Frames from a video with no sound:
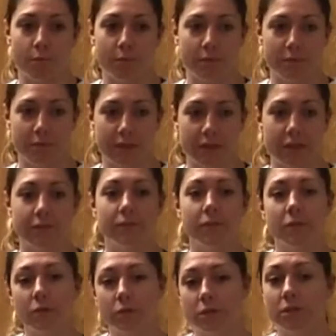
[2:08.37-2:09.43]
form. If
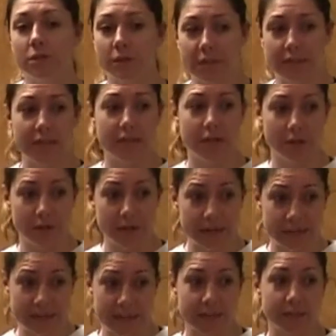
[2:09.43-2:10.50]
you're doing it
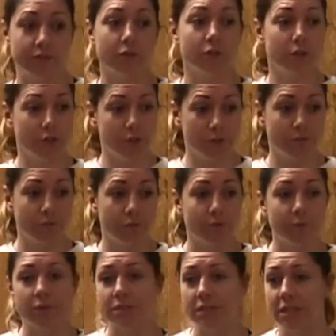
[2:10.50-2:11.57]
correctly and you've got good
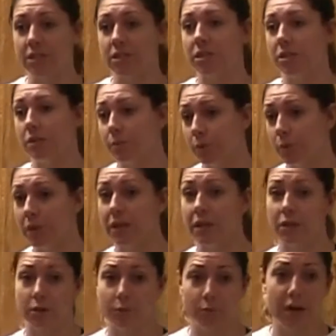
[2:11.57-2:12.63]
form, you're teaching your body
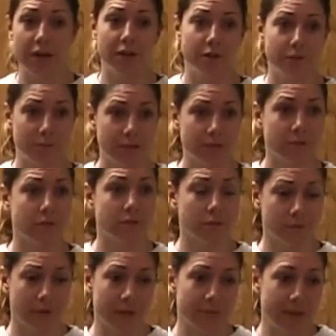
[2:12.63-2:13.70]
and your brain and your muscles the
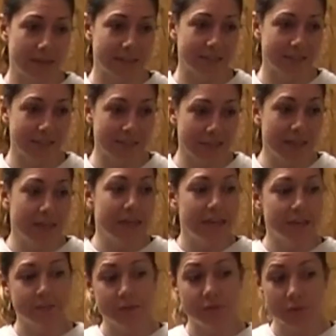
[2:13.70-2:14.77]
right patterns.
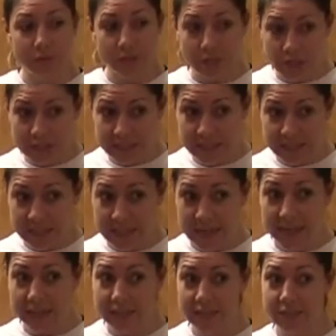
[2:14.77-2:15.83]
If you've got a cheat in
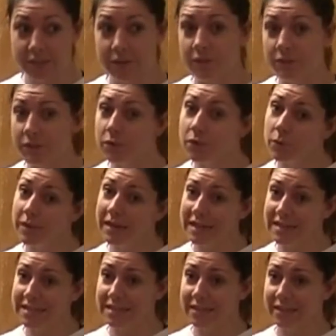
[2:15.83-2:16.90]
there, if they feel quite
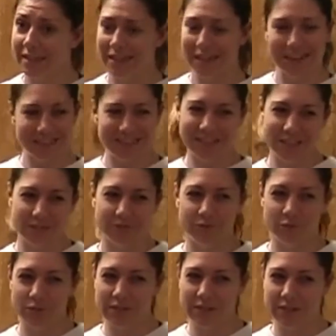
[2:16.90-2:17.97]
easy and you think, actually I can do
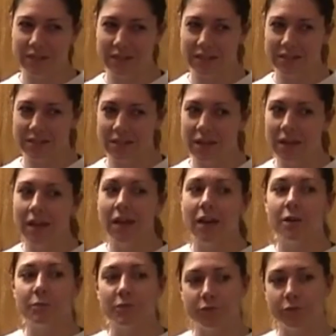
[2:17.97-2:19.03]
40 of these,
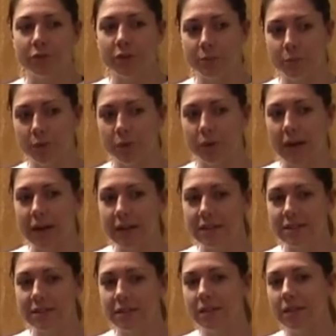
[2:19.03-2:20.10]
before you
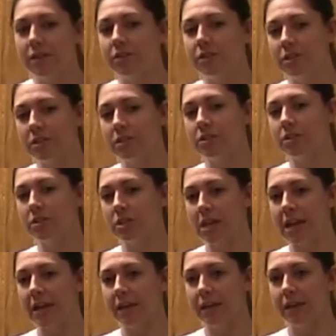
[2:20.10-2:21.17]
progress, just
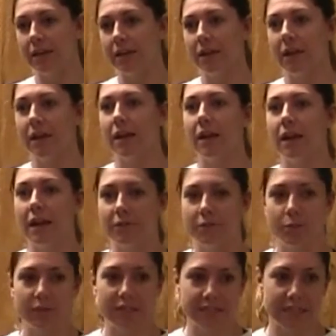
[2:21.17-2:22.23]
check
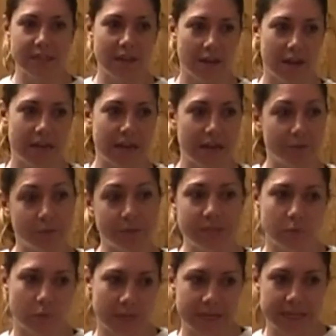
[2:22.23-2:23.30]
everybody's in line, everybody's